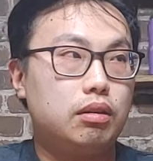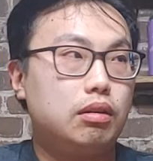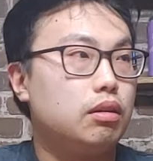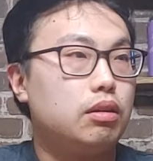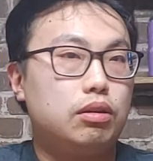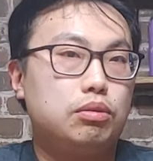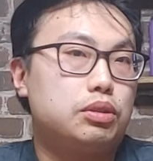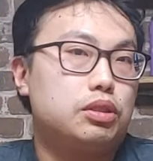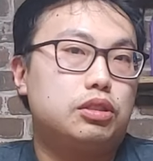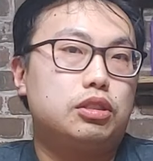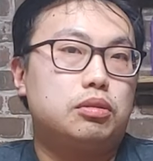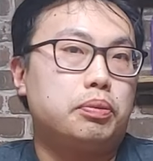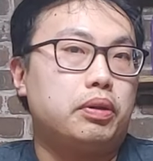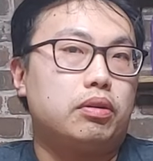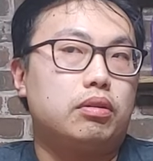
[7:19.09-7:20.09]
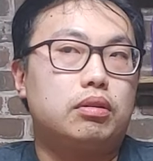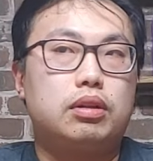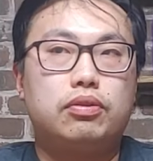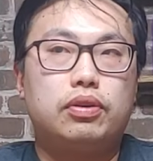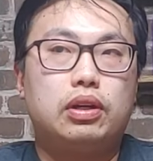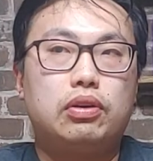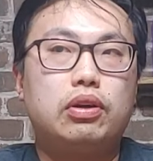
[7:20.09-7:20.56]
it would just
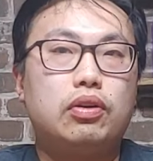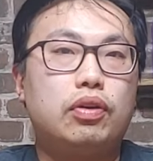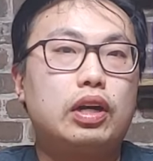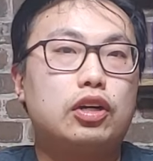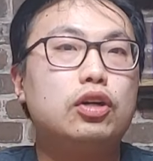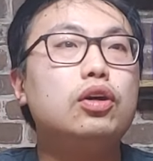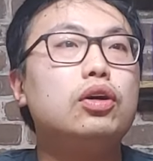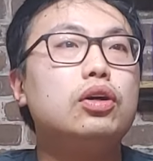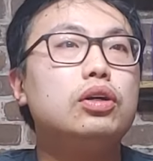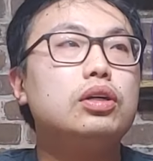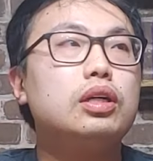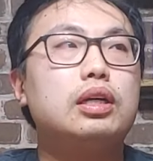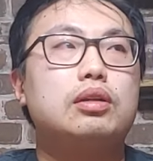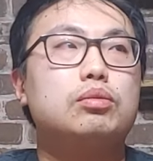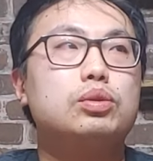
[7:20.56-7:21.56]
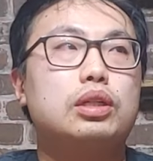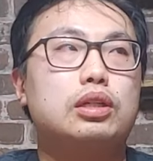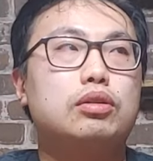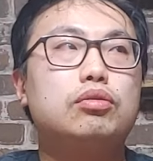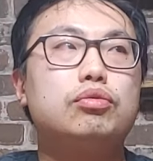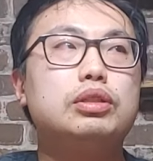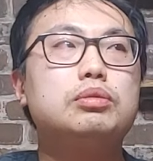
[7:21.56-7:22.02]
disappear. If if, if I could and it was
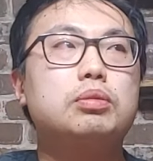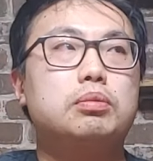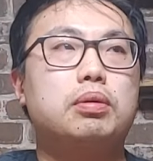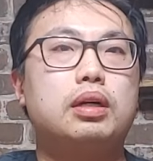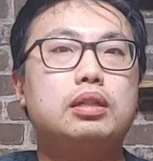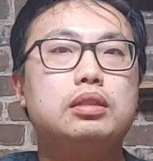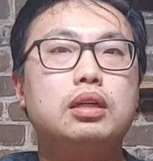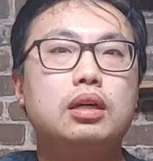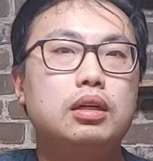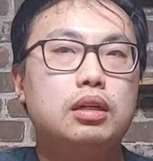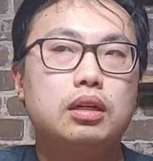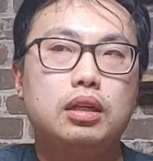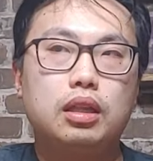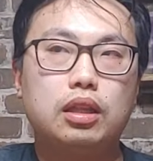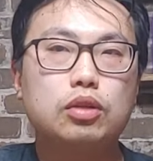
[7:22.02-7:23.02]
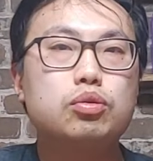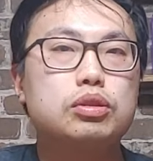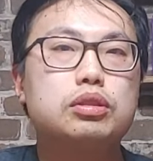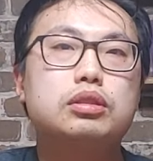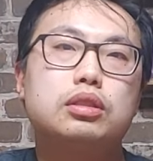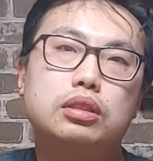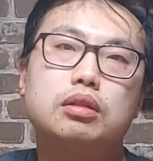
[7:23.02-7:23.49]
like reasonably priced, this
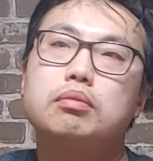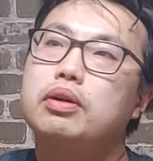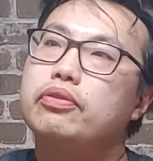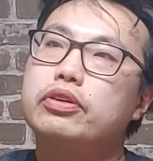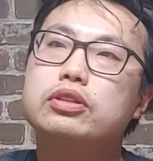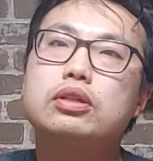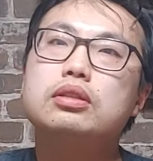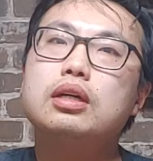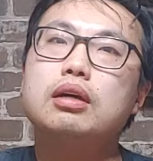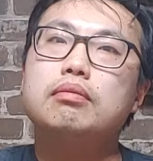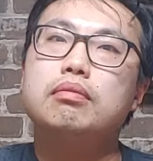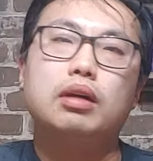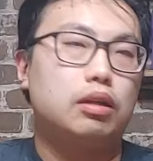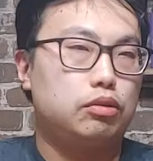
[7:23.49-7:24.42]
would just sit in my fridge all the time.